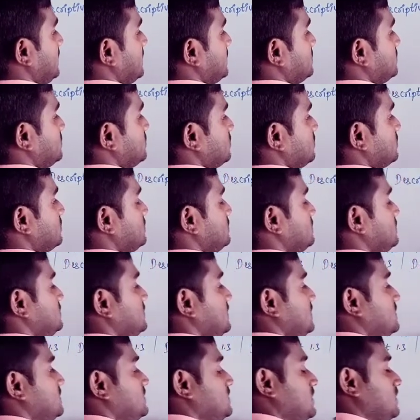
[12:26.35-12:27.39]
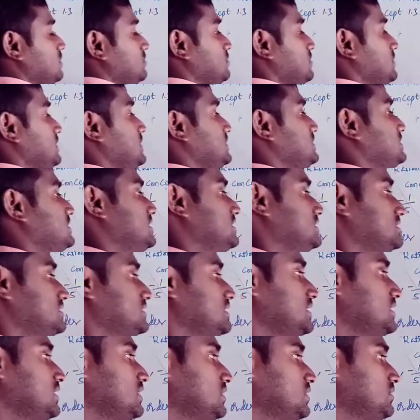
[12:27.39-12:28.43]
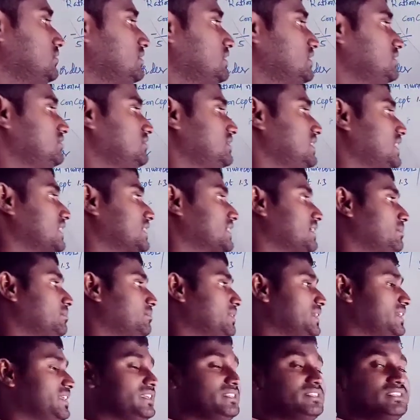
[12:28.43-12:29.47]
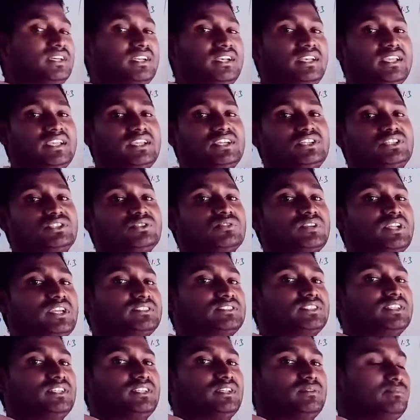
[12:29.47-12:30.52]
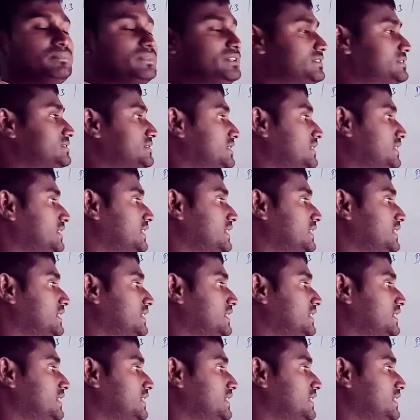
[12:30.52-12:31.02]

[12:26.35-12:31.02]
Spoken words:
So just now we discussed when we are comparing the negative rational numbers.